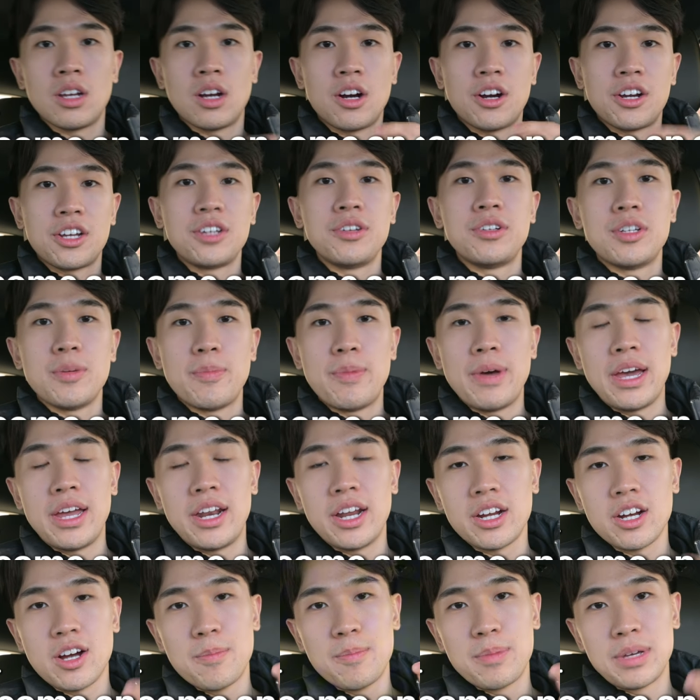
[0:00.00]
Are you
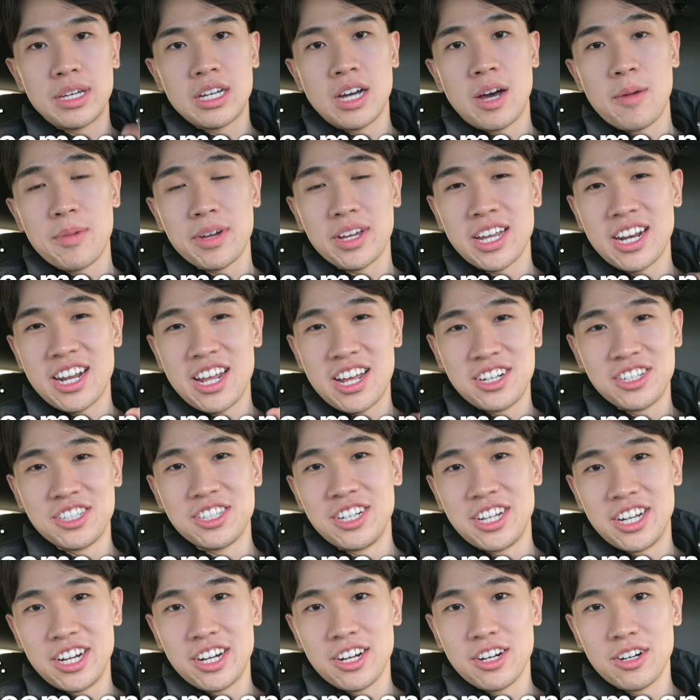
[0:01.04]
debating on becoming an
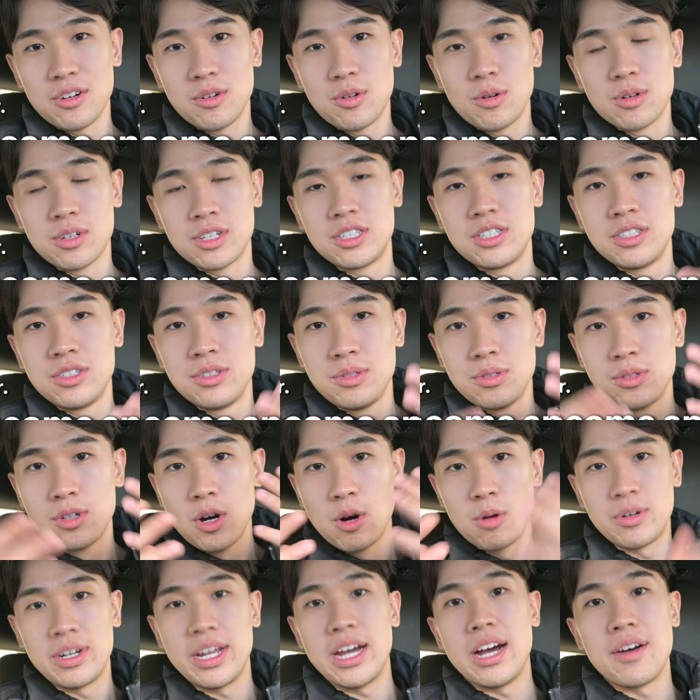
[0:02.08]
engineer, or to
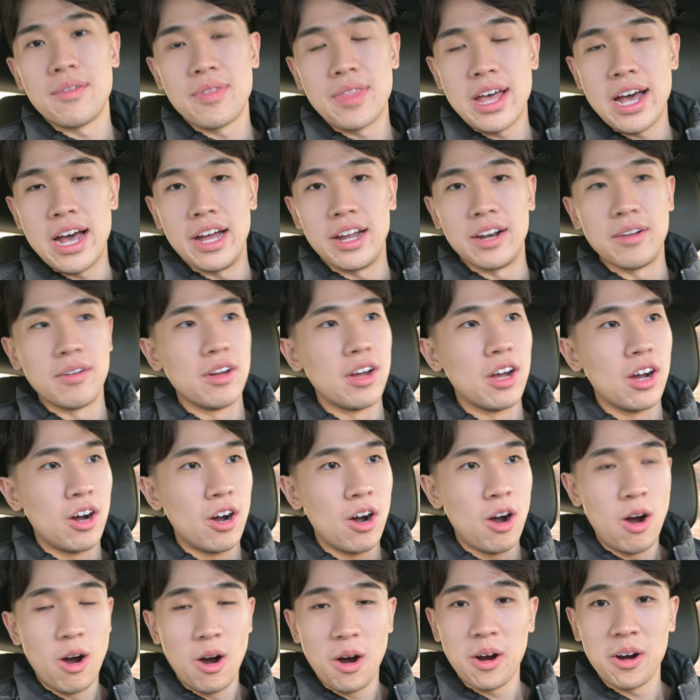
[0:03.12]
go down that
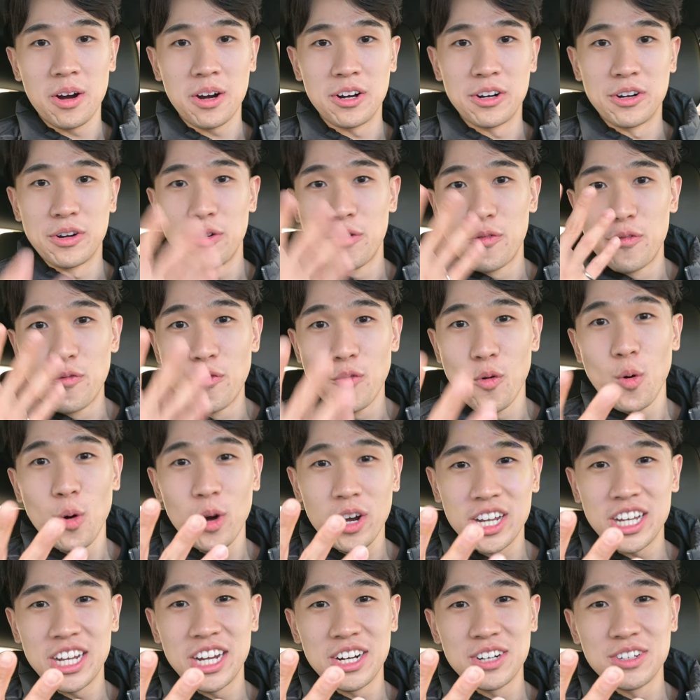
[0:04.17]
hard
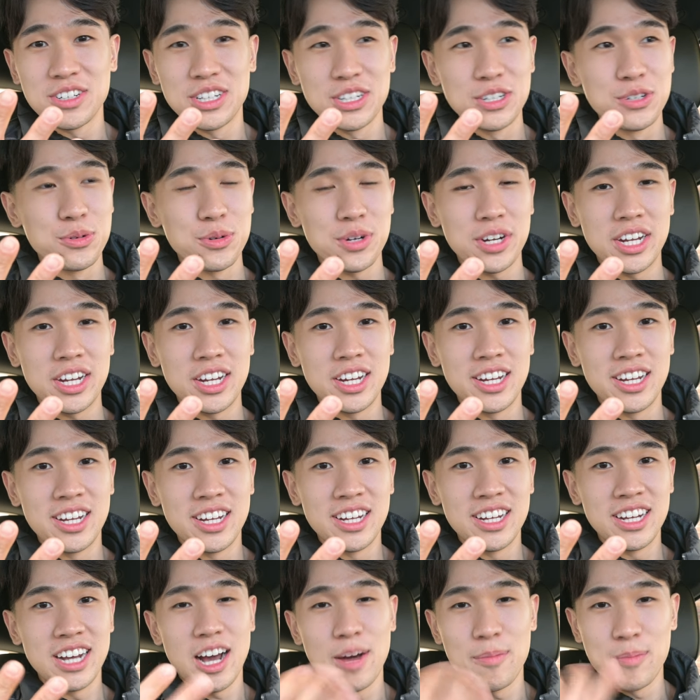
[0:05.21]
four-year degree?
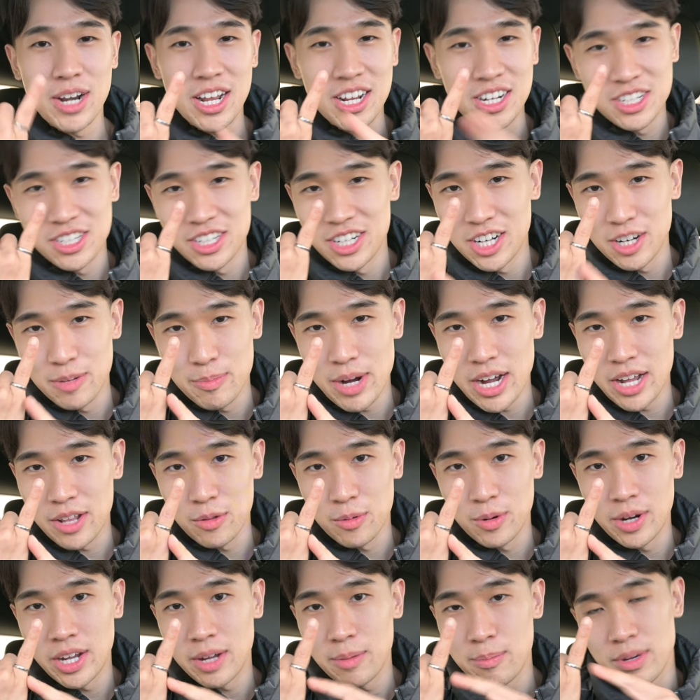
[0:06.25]
I'm an engineer, by the
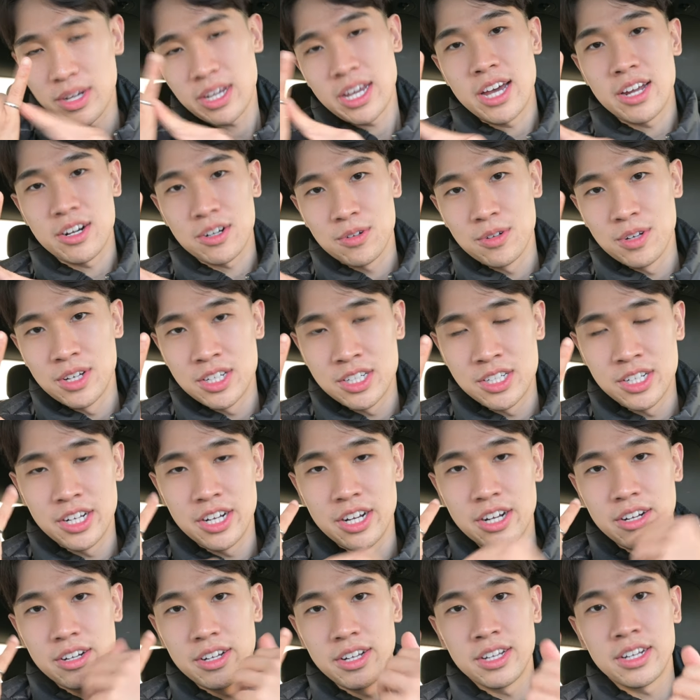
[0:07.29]
way, mechanical
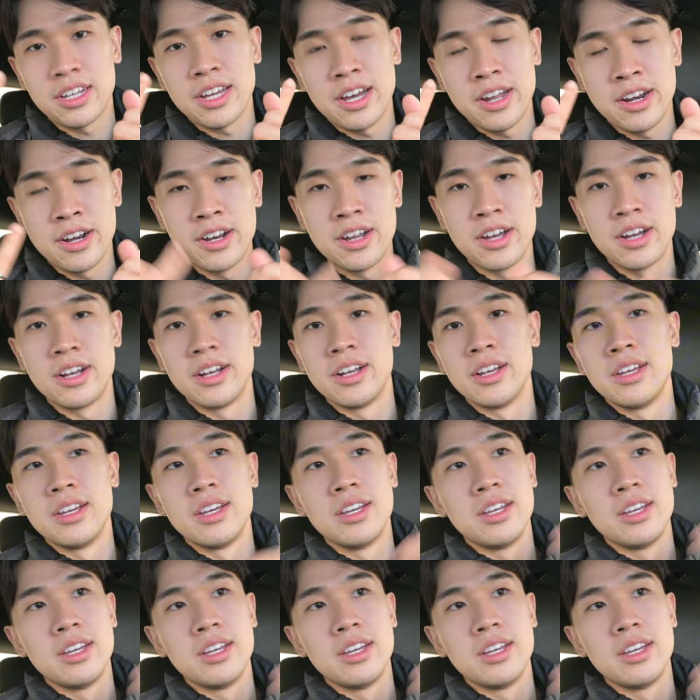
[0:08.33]
engineer in Canada,